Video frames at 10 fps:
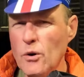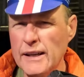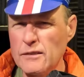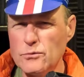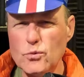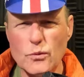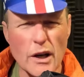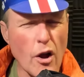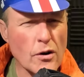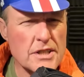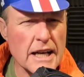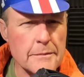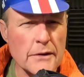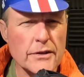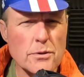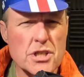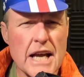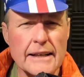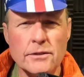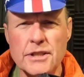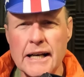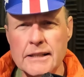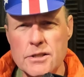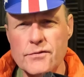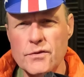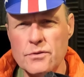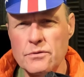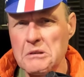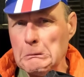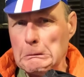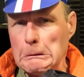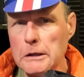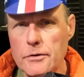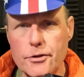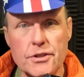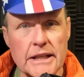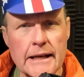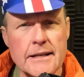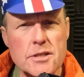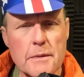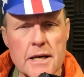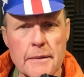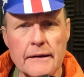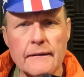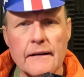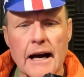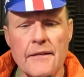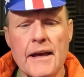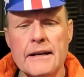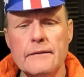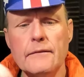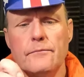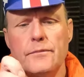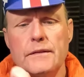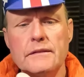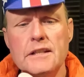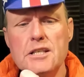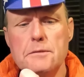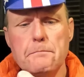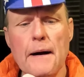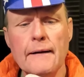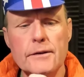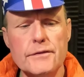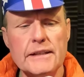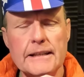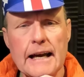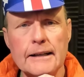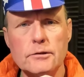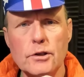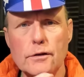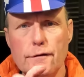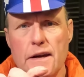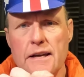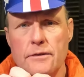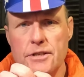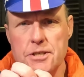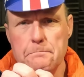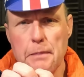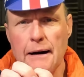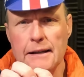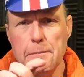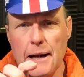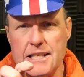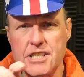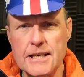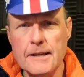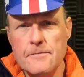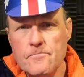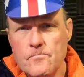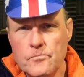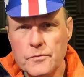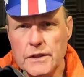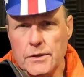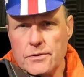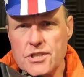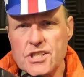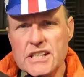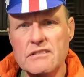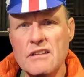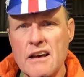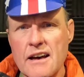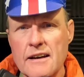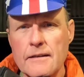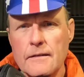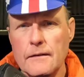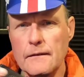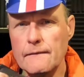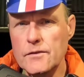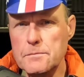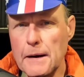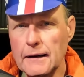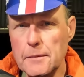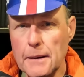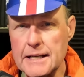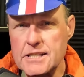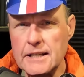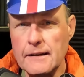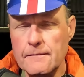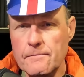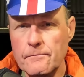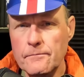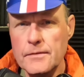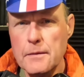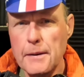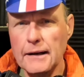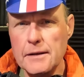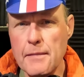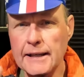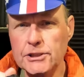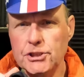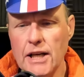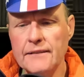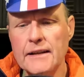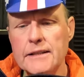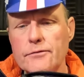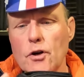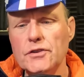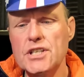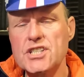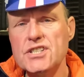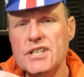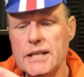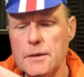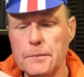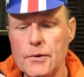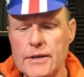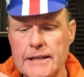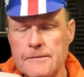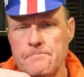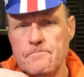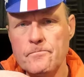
going a long time. They've used techno dials for 30 years maybe. And then this part of the ankle cuff here is partly plastic, you can see there. It's partly plastic, partly mesh, and then they've got this neoprene